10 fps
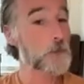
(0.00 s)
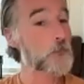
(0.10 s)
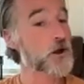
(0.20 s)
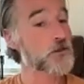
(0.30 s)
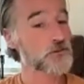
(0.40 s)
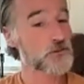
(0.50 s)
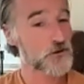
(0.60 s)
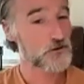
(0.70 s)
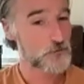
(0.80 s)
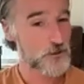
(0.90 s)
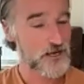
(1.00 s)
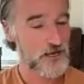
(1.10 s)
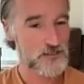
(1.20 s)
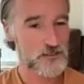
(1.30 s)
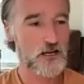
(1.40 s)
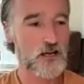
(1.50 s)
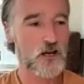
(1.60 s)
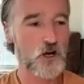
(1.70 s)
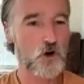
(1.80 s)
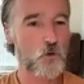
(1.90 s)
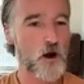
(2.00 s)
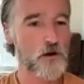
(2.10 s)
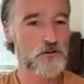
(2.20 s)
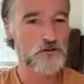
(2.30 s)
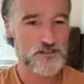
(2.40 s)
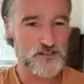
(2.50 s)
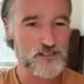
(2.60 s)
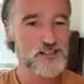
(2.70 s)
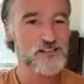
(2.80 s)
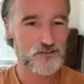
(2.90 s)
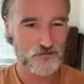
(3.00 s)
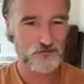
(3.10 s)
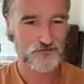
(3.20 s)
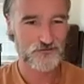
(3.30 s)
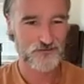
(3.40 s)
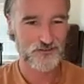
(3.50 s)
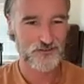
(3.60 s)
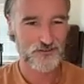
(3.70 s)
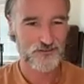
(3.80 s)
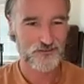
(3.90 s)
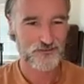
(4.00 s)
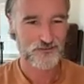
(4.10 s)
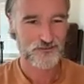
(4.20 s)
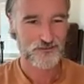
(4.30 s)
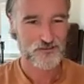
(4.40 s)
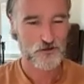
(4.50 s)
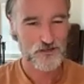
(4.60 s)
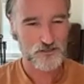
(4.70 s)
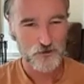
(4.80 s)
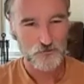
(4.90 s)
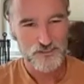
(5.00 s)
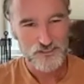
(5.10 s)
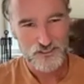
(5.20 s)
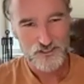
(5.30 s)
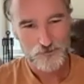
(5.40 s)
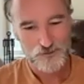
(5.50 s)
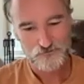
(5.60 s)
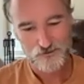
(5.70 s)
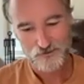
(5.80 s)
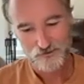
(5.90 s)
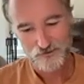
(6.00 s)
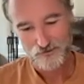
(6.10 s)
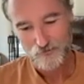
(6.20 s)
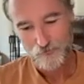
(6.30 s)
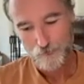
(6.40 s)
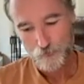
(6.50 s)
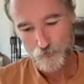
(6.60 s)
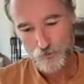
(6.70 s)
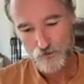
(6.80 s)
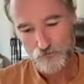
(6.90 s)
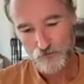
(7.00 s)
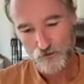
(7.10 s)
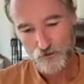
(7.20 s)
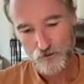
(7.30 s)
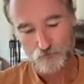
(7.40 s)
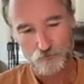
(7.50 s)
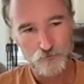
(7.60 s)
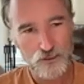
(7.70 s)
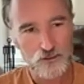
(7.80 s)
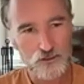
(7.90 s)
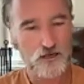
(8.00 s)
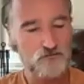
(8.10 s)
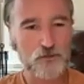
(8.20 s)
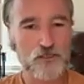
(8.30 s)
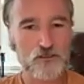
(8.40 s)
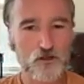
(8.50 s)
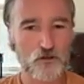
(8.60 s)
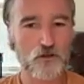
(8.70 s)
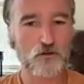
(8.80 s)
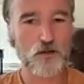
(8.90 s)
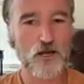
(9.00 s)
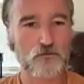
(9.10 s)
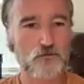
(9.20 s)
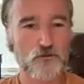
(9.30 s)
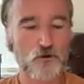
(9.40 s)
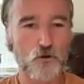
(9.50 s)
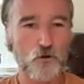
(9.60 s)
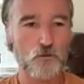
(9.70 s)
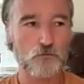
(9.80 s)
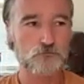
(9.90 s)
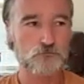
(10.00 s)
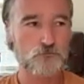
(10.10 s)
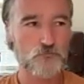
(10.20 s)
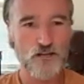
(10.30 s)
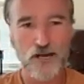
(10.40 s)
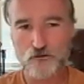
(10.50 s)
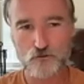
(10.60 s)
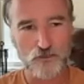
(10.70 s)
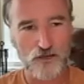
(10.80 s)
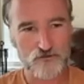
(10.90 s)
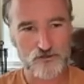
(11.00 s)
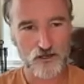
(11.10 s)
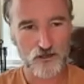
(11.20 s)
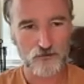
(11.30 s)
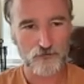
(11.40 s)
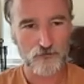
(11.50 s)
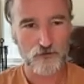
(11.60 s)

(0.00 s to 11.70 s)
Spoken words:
but not everybody has acquired the skills. So that's what we teach specifically. But I've been talking about the whole natural lifestyle